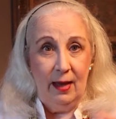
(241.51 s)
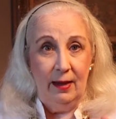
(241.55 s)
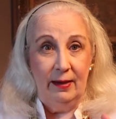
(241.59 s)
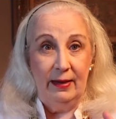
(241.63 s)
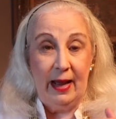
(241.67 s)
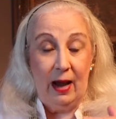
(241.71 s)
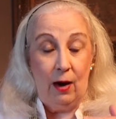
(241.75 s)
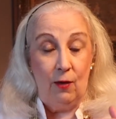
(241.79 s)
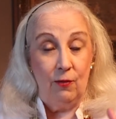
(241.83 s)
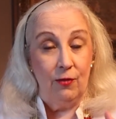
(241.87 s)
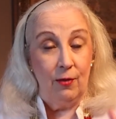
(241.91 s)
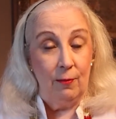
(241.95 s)

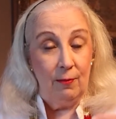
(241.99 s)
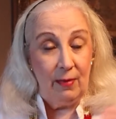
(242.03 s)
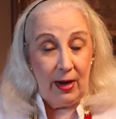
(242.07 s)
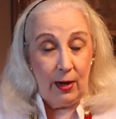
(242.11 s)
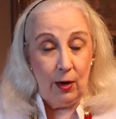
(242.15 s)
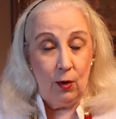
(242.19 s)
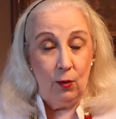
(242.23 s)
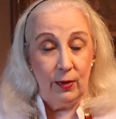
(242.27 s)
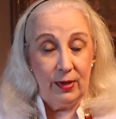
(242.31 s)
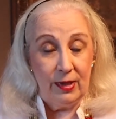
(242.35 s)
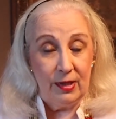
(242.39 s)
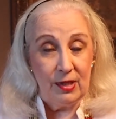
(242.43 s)
Now, from my
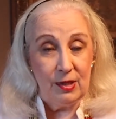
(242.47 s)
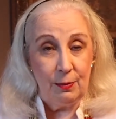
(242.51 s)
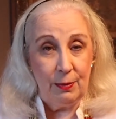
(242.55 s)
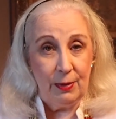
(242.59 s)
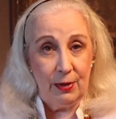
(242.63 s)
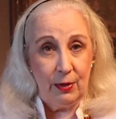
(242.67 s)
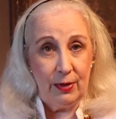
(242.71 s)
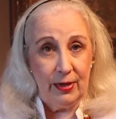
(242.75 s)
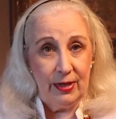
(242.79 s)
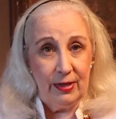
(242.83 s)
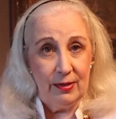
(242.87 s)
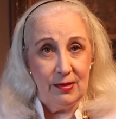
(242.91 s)
own
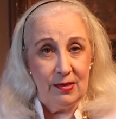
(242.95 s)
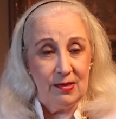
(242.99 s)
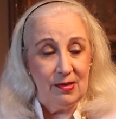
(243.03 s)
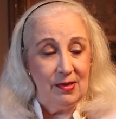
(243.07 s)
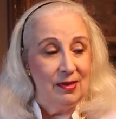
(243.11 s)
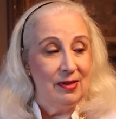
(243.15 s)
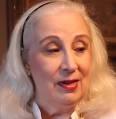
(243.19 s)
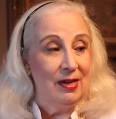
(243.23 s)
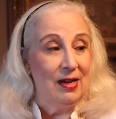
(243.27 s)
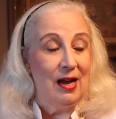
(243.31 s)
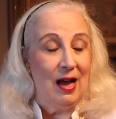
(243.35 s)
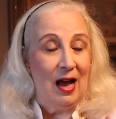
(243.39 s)

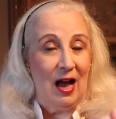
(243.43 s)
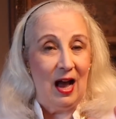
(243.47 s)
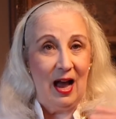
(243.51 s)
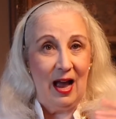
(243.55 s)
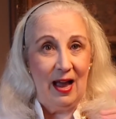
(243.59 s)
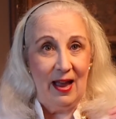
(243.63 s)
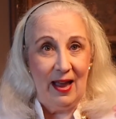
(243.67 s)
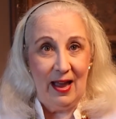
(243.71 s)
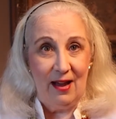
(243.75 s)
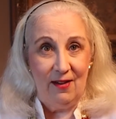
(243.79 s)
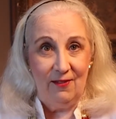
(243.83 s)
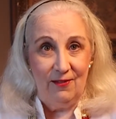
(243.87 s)
experience,
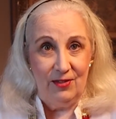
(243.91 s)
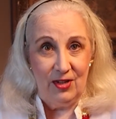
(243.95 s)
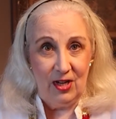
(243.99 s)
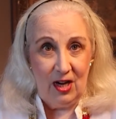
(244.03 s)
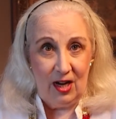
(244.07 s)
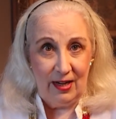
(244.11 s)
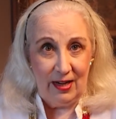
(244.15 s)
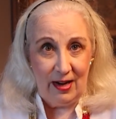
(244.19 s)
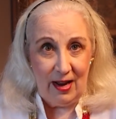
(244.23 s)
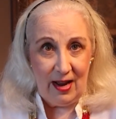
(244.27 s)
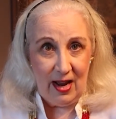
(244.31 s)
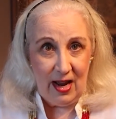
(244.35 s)
I have
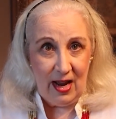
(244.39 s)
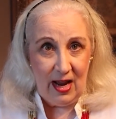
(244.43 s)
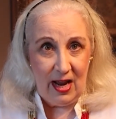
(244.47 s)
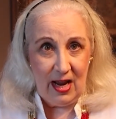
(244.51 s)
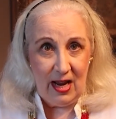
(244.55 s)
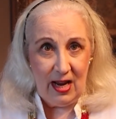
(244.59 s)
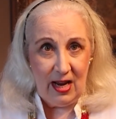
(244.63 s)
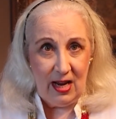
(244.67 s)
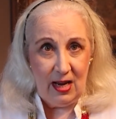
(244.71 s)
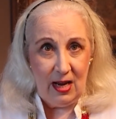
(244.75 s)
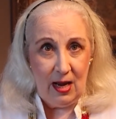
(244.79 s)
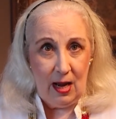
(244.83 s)
done
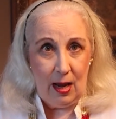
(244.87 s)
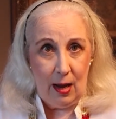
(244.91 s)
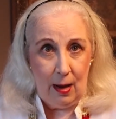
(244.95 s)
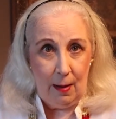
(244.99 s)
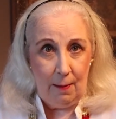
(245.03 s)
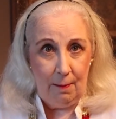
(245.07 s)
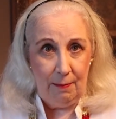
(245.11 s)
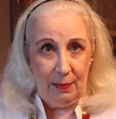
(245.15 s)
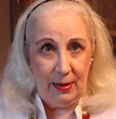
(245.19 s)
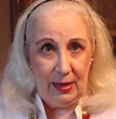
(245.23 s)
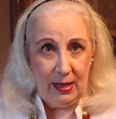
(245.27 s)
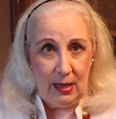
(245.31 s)
A,
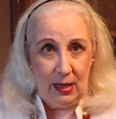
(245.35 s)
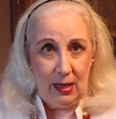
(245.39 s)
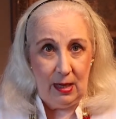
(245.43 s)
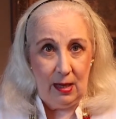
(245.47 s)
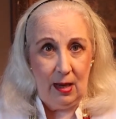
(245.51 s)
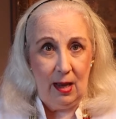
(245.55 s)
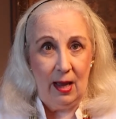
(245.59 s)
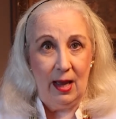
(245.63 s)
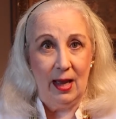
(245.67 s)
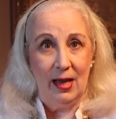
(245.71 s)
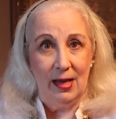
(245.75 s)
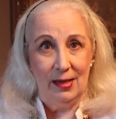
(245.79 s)
B,
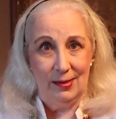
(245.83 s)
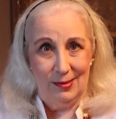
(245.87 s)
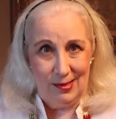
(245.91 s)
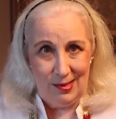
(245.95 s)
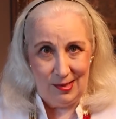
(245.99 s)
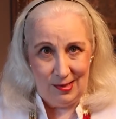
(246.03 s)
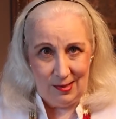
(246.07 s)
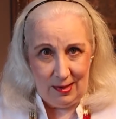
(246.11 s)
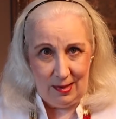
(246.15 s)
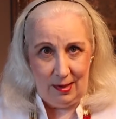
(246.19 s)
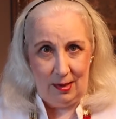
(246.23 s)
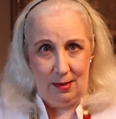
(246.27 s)
and
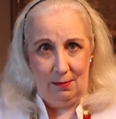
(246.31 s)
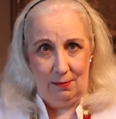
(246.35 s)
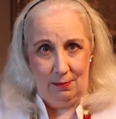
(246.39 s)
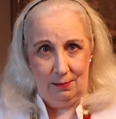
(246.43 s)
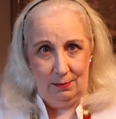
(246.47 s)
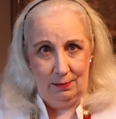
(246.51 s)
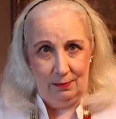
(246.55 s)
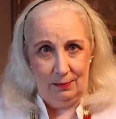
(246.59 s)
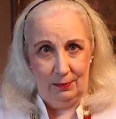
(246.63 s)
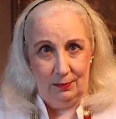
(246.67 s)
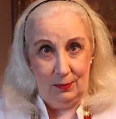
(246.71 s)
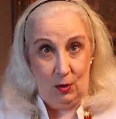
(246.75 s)
C,
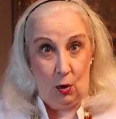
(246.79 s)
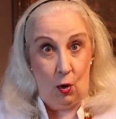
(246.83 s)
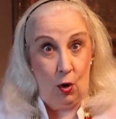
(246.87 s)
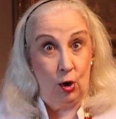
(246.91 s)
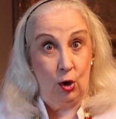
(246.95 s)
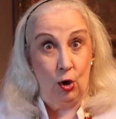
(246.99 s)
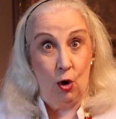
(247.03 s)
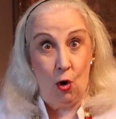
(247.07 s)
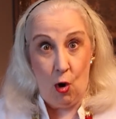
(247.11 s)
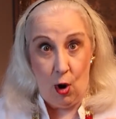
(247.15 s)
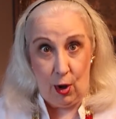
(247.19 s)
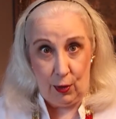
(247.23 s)
or
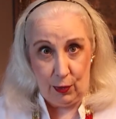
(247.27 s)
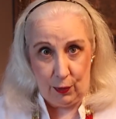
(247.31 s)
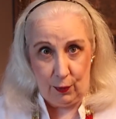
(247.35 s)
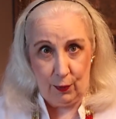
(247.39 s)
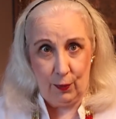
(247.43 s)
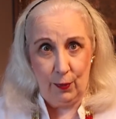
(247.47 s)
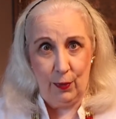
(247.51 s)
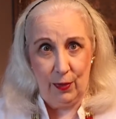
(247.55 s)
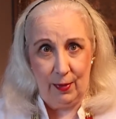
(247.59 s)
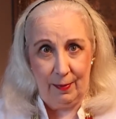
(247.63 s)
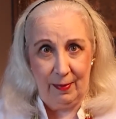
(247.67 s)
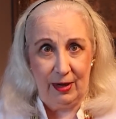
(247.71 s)
gone
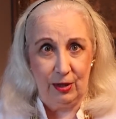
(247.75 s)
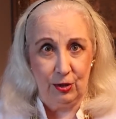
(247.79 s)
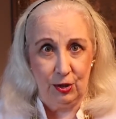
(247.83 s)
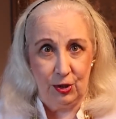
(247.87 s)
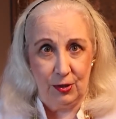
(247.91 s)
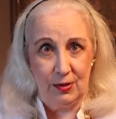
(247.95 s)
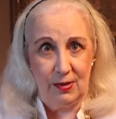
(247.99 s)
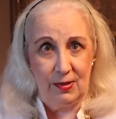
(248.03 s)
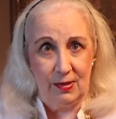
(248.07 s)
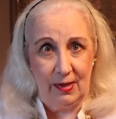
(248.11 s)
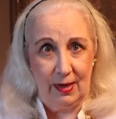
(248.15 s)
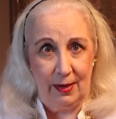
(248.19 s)
through them, I
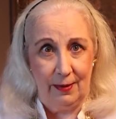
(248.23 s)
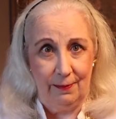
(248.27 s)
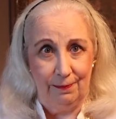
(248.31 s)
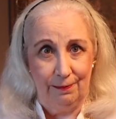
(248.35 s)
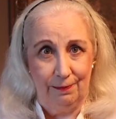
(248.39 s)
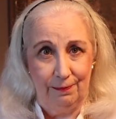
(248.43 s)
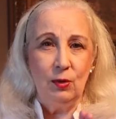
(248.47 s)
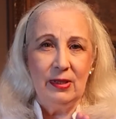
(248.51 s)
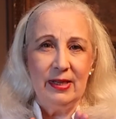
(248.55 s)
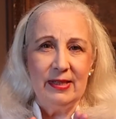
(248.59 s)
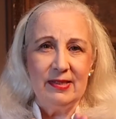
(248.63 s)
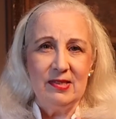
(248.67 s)
should say.
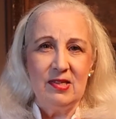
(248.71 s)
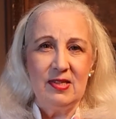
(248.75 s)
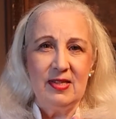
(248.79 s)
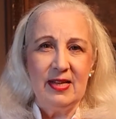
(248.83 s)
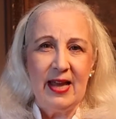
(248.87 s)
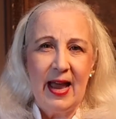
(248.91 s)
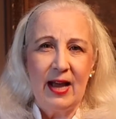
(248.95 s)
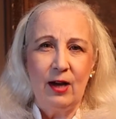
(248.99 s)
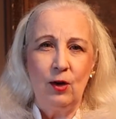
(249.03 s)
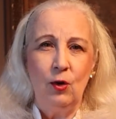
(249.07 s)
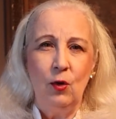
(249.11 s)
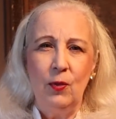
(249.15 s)
So let's
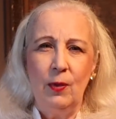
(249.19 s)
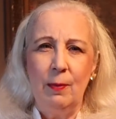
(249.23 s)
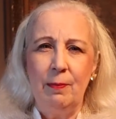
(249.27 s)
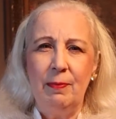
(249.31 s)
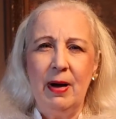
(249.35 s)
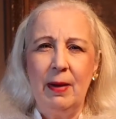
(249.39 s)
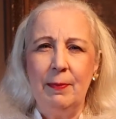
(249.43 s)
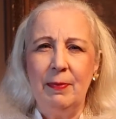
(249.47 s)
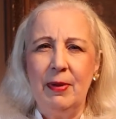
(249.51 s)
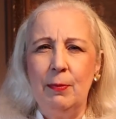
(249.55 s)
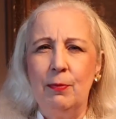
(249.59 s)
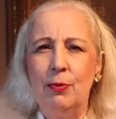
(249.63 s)
tackle the
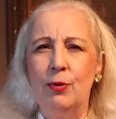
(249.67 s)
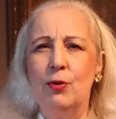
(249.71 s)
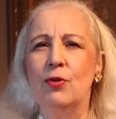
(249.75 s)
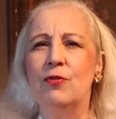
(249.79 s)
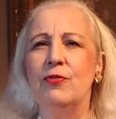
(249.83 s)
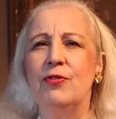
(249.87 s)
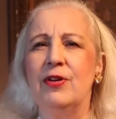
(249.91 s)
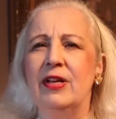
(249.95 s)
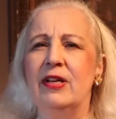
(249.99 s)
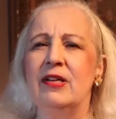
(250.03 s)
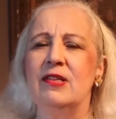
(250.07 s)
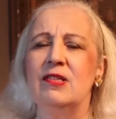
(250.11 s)
puppy
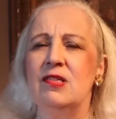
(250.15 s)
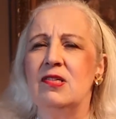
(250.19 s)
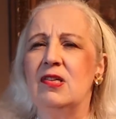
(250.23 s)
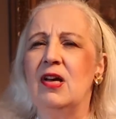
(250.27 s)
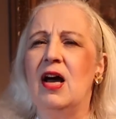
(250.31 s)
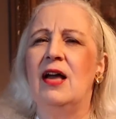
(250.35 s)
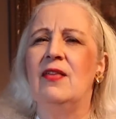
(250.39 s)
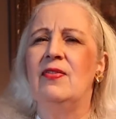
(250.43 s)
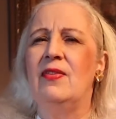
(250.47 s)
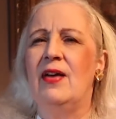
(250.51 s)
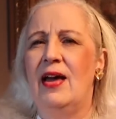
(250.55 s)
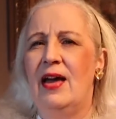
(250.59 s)
proofing
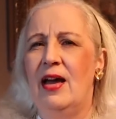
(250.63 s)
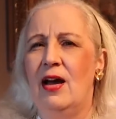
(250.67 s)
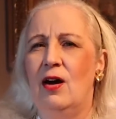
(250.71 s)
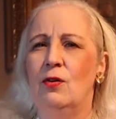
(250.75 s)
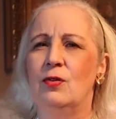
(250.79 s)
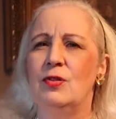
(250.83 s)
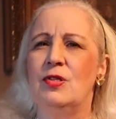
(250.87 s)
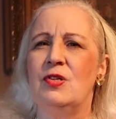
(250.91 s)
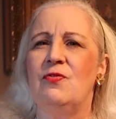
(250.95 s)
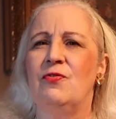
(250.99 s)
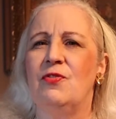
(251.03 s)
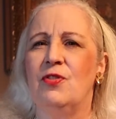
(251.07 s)
inside the
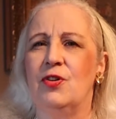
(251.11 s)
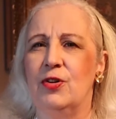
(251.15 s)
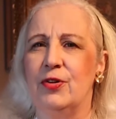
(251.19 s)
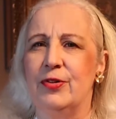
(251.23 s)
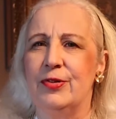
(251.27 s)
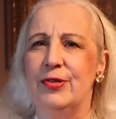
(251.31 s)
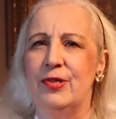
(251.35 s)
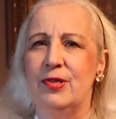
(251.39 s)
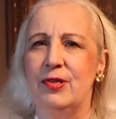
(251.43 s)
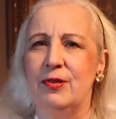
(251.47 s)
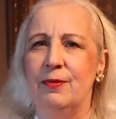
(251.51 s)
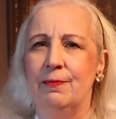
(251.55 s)
house
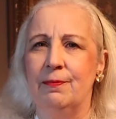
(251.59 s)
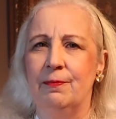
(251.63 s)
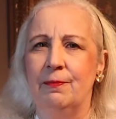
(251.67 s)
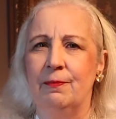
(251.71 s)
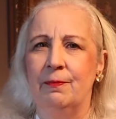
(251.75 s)
first.